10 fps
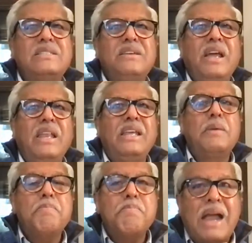really
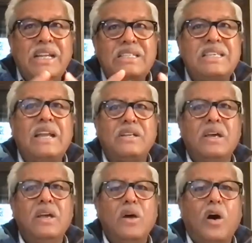the mindset
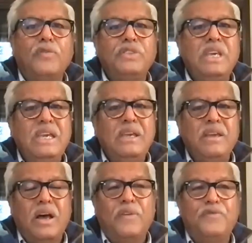of
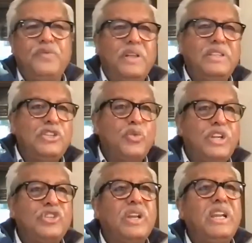the
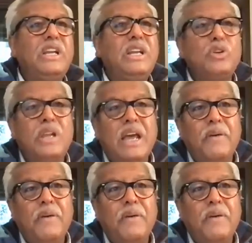judiciary,